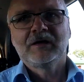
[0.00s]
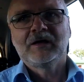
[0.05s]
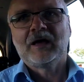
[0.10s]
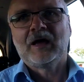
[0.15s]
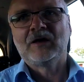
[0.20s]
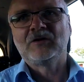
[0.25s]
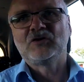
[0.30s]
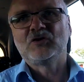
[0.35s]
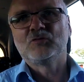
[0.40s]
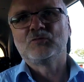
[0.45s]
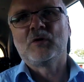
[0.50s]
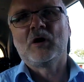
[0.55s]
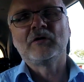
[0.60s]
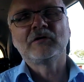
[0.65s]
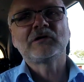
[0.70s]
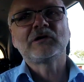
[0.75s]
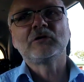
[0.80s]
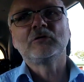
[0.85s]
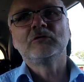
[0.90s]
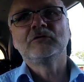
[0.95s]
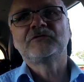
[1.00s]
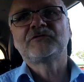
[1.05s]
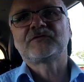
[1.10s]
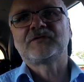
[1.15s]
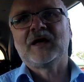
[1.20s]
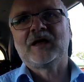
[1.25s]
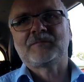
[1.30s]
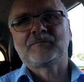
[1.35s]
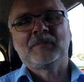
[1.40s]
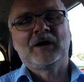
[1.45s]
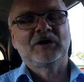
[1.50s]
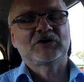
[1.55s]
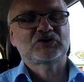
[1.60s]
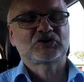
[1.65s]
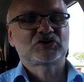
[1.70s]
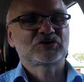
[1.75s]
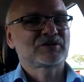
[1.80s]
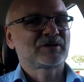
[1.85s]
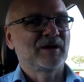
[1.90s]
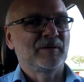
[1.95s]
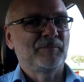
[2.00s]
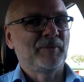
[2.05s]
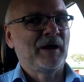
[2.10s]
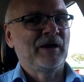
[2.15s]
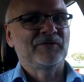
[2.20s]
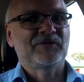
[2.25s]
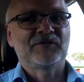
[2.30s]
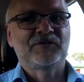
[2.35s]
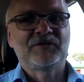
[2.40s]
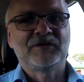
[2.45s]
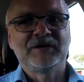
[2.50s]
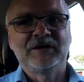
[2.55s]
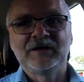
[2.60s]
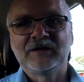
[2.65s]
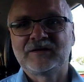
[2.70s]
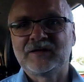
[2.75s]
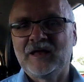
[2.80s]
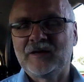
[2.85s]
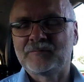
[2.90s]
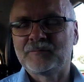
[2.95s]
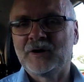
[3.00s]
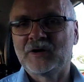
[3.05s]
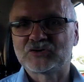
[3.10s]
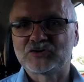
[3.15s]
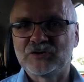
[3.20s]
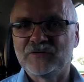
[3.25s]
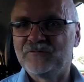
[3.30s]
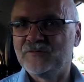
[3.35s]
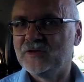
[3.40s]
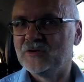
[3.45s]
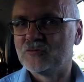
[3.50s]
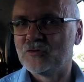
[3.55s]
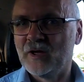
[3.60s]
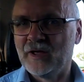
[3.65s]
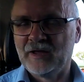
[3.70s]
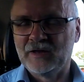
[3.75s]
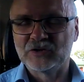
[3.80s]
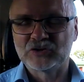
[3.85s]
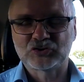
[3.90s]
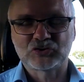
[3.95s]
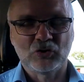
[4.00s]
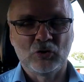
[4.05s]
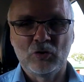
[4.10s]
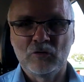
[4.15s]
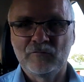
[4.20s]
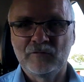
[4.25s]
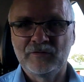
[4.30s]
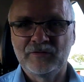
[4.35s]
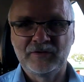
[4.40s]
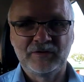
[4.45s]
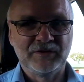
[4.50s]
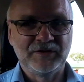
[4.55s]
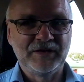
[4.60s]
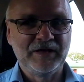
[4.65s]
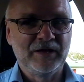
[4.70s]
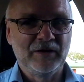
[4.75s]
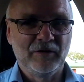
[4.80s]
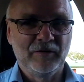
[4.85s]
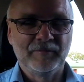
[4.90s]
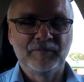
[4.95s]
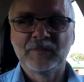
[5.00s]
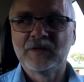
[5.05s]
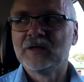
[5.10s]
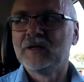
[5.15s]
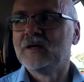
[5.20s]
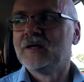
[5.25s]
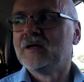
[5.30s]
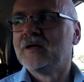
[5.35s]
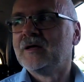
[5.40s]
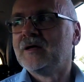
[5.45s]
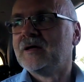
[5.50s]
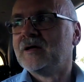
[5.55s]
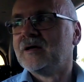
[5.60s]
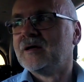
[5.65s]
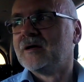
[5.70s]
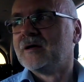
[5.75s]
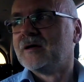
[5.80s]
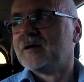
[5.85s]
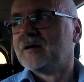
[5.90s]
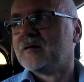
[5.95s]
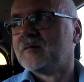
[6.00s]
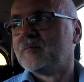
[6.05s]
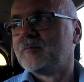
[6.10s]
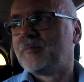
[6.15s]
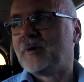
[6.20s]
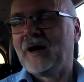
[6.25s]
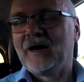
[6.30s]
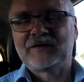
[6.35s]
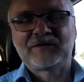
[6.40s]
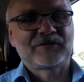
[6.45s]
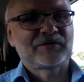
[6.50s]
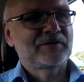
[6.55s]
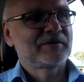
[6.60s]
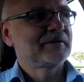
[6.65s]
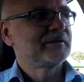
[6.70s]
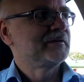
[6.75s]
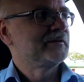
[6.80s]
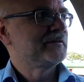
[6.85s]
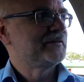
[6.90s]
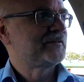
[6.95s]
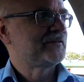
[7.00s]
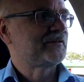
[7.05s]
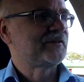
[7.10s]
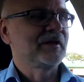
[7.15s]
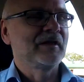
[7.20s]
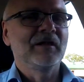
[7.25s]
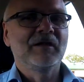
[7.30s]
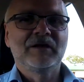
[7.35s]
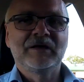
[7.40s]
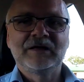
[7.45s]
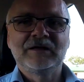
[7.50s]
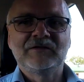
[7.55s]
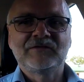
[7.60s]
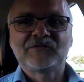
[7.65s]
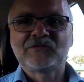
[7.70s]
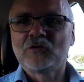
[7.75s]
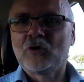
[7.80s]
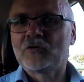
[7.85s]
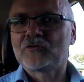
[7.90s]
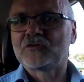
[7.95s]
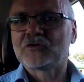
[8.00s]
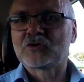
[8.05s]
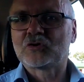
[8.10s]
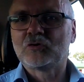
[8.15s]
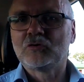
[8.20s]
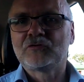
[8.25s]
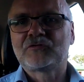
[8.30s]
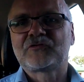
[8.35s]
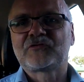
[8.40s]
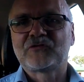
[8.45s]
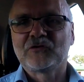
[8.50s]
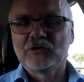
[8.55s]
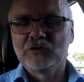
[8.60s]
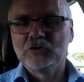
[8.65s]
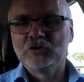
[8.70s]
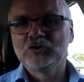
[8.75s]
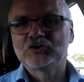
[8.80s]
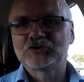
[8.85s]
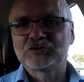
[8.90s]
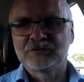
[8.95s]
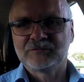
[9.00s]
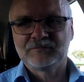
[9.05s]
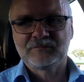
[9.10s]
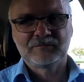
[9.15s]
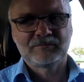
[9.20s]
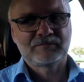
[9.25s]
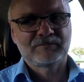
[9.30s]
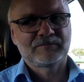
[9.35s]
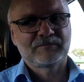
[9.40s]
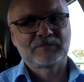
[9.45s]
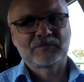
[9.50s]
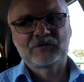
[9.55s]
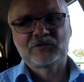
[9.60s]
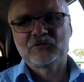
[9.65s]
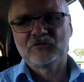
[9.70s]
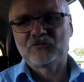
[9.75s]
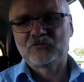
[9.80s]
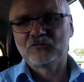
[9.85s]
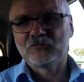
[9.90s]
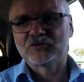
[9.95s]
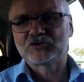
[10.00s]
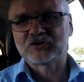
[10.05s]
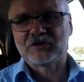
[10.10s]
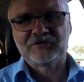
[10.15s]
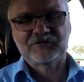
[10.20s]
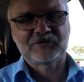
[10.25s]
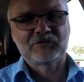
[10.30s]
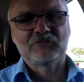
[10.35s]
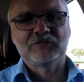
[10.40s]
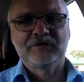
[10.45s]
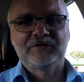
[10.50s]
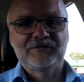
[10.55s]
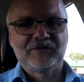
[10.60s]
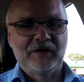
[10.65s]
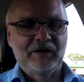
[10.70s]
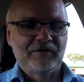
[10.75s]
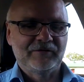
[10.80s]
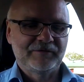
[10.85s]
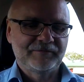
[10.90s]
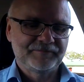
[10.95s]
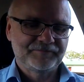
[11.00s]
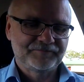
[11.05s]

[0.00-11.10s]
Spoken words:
and you won't lose that much capacity, that much EV range over the year. But still, it is not a good solution to do just a reset.